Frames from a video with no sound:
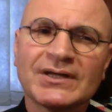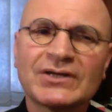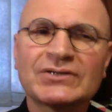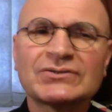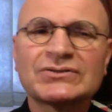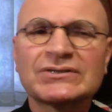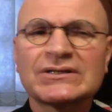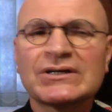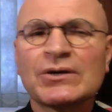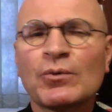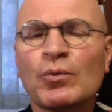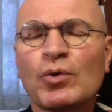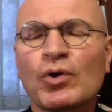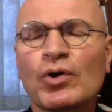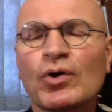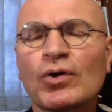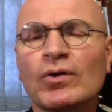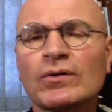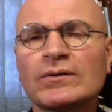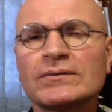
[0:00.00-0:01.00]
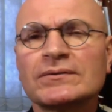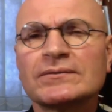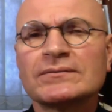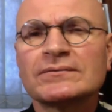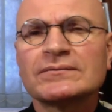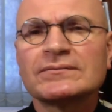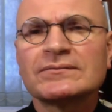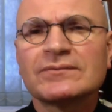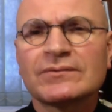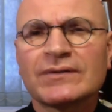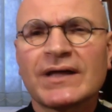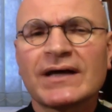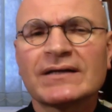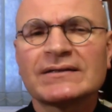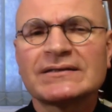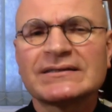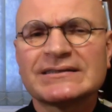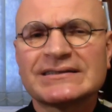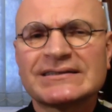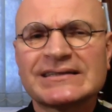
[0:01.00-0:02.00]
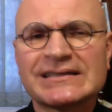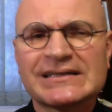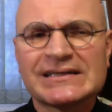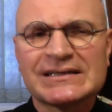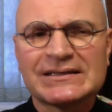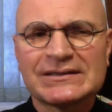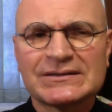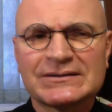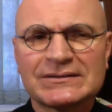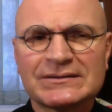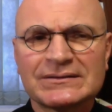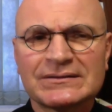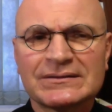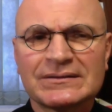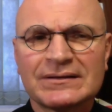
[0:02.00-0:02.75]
could see a world without disease.